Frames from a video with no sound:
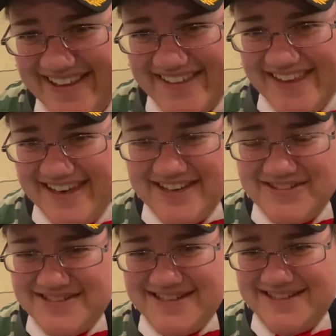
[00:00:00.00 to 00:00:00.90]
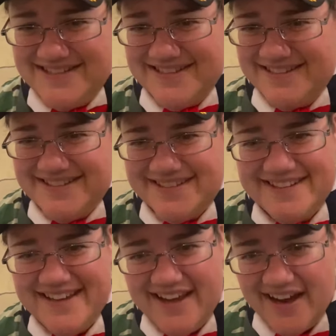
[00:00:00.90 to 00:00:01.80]
Thank you, Jesus.
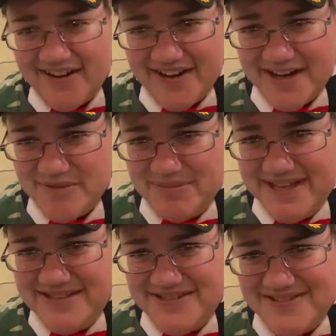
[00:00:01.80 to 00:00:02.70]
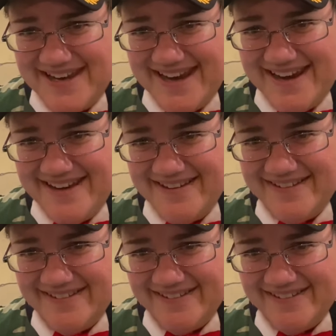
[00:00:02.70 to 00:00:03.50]
All right, bless your day.